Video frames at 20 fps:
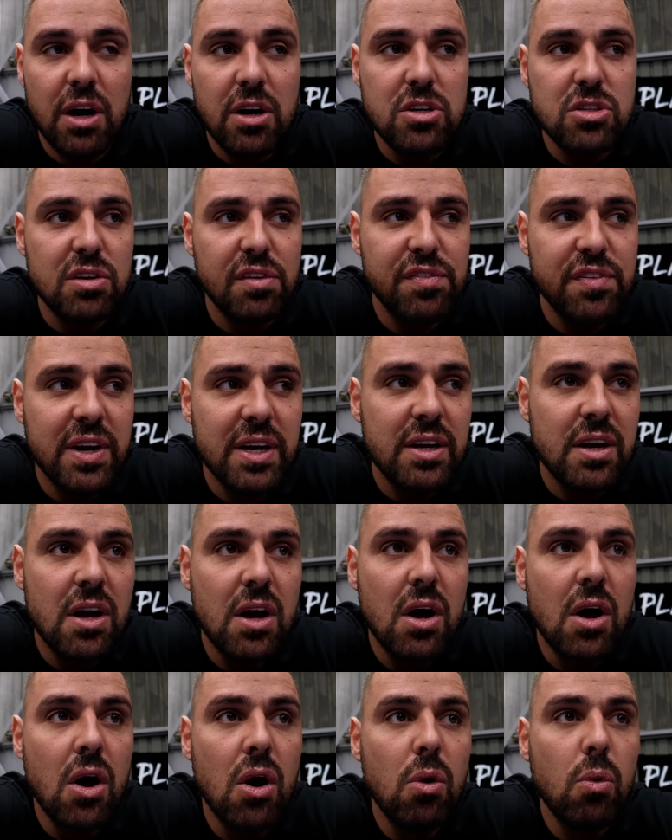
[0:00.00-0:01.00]
because I think
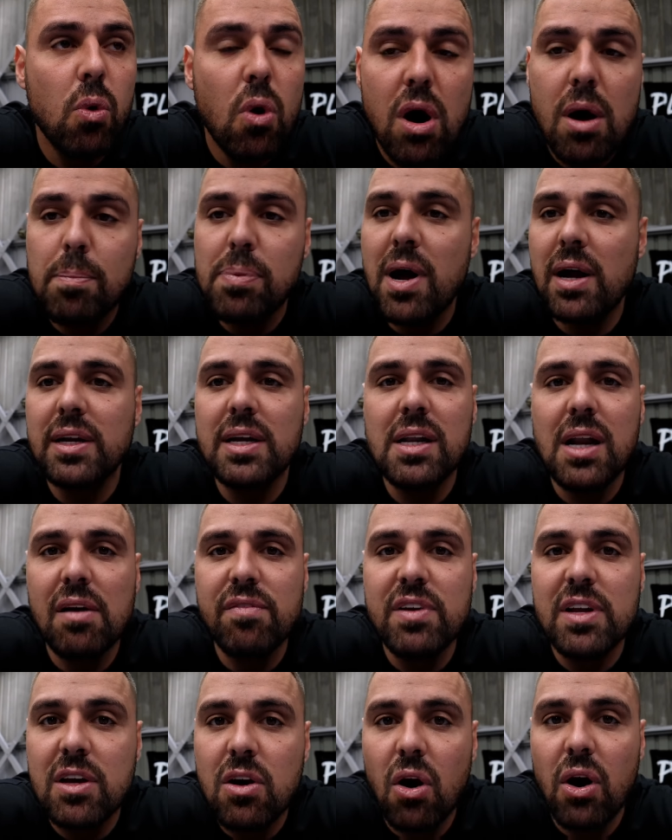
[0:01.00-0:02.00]
what a bloody
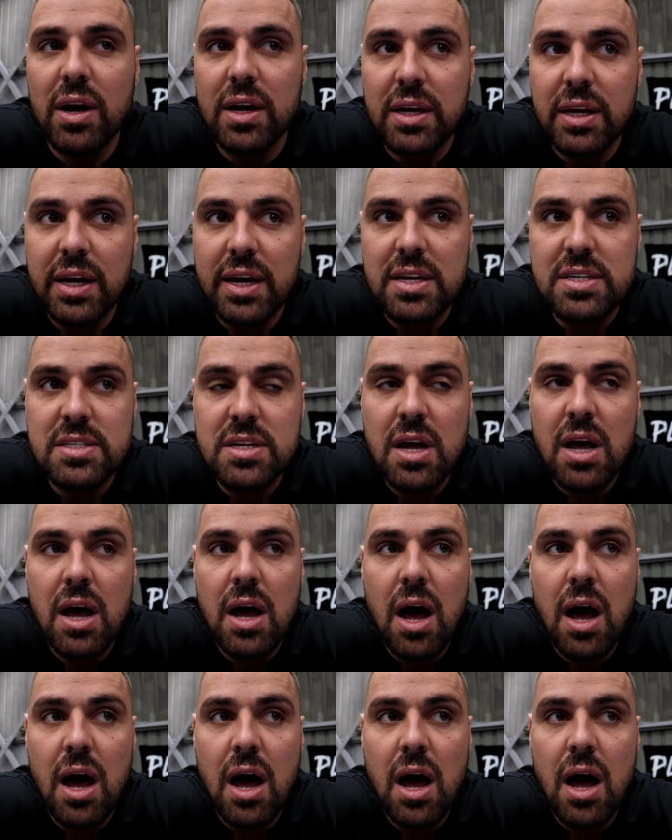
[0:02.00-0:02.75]
lovely guy he is.